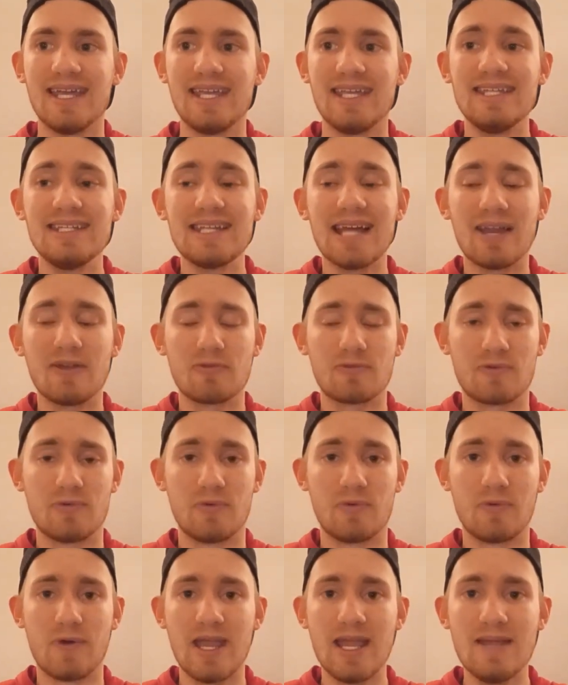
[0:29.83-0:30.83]
he's got
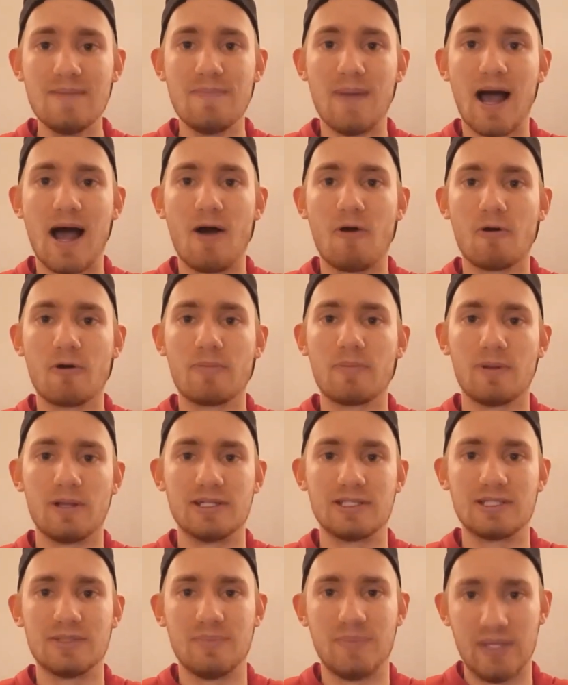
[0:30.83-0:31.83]
great power
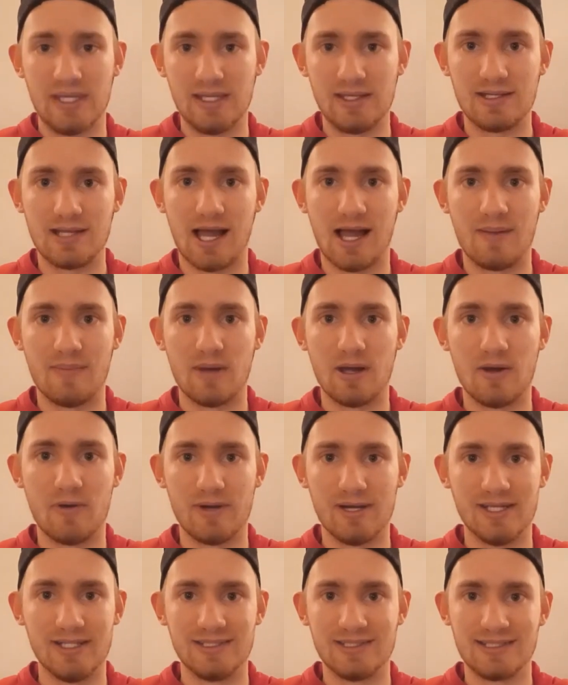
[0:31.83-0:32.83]
plus speed combo,
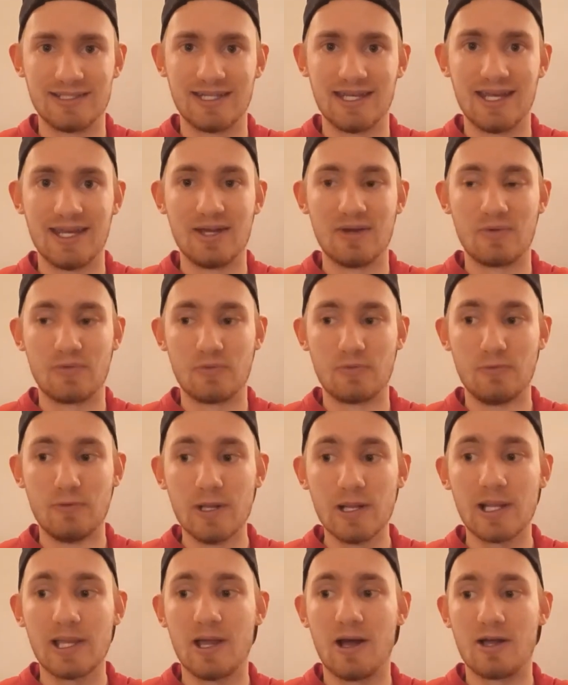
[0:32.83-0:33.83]
and it's
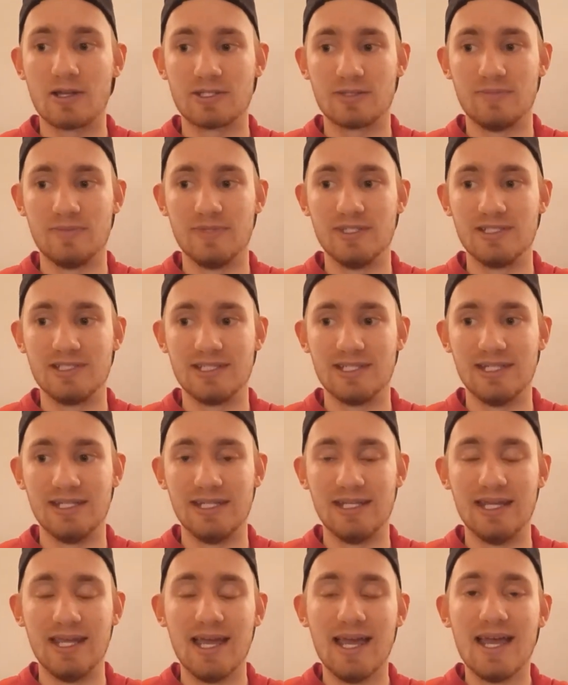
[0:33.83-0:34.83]
really awesome to
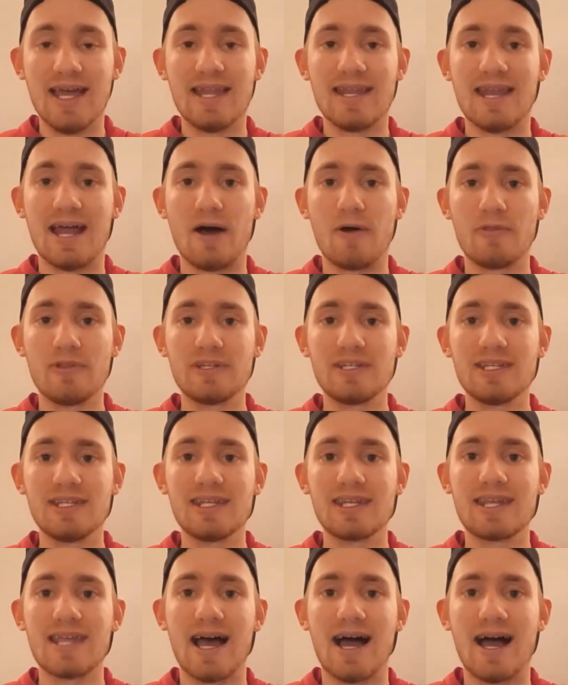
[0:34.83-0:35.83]
see. Now, this
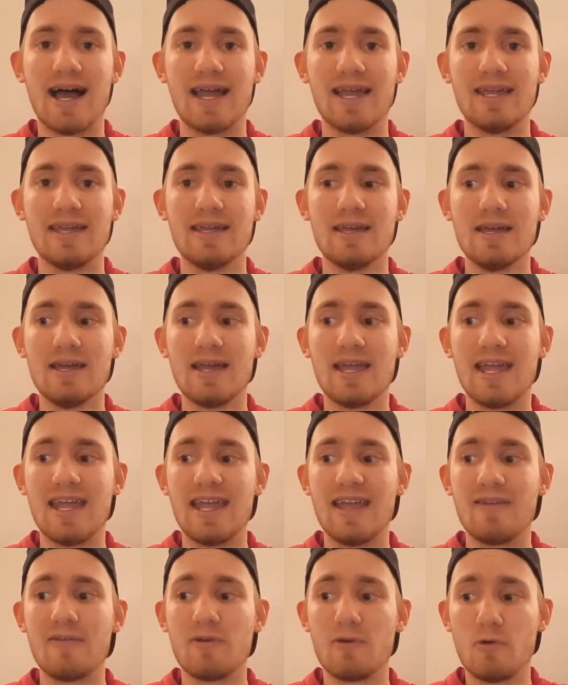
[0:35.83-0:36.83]
is a guy
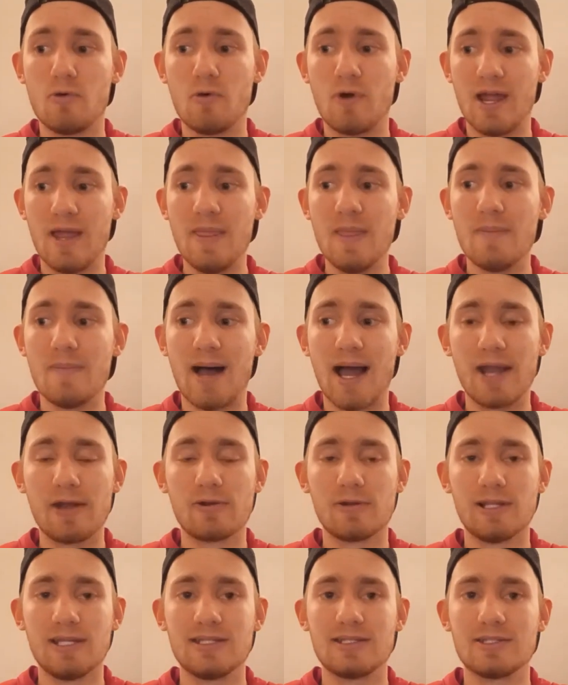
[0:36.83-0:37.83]
who in the
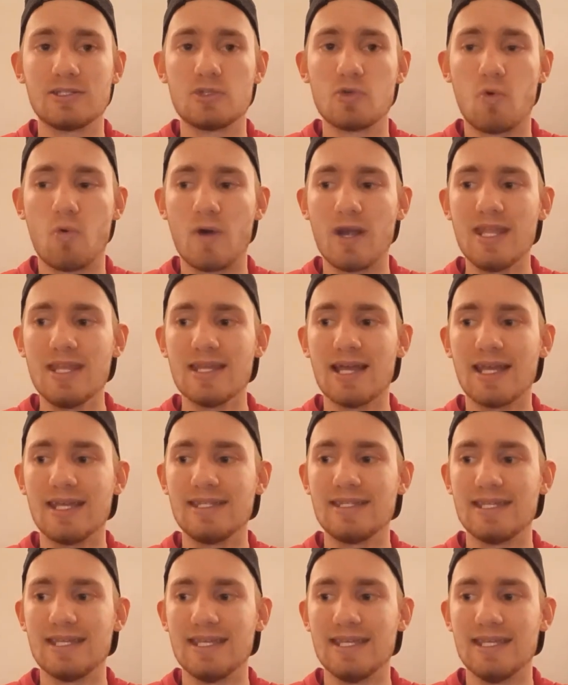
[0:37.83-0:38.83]
minor leagues in
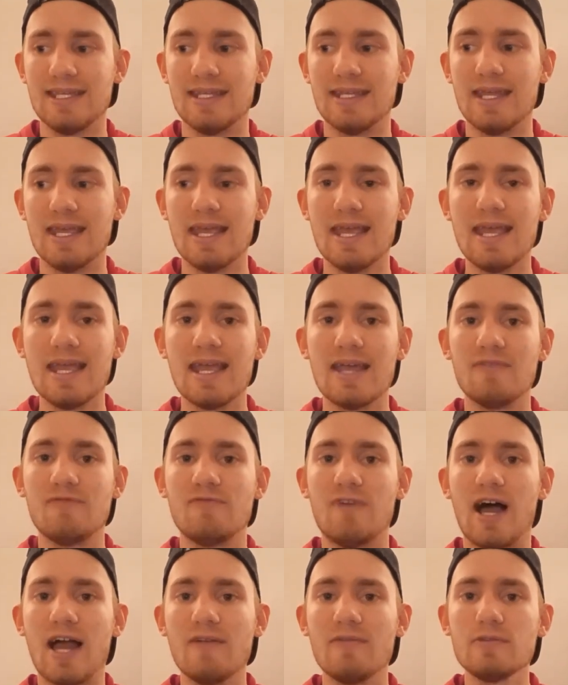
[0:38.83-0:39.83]
2019
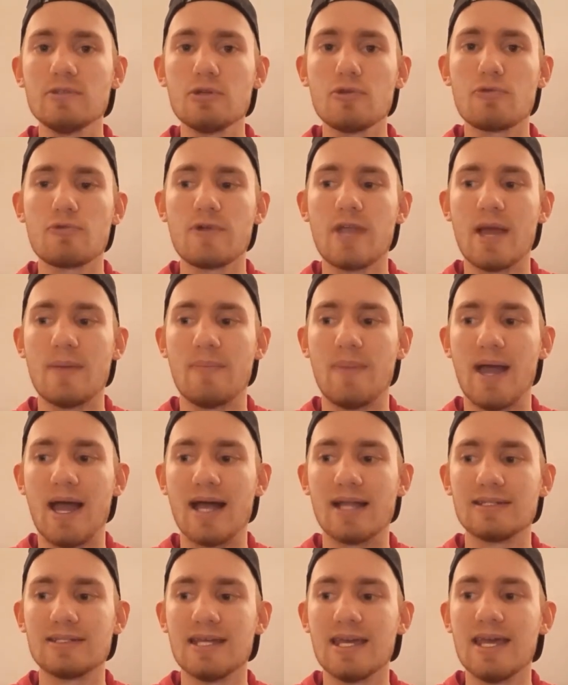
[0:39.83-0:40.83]
had 503 at
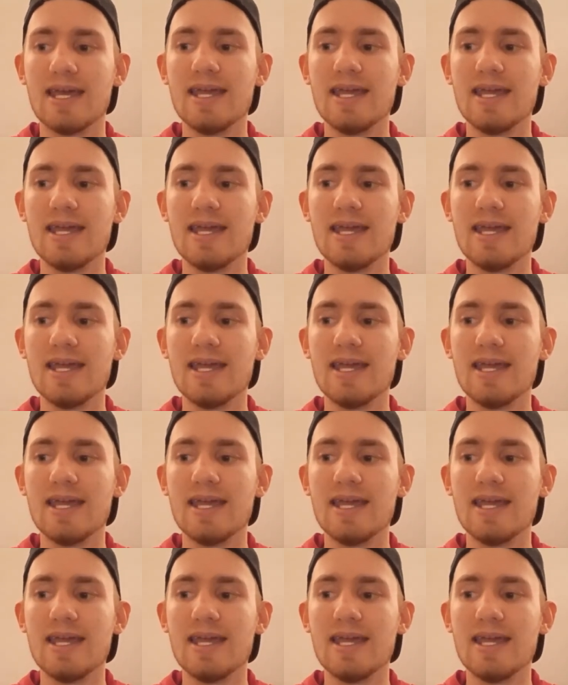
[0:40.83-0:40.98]
bats.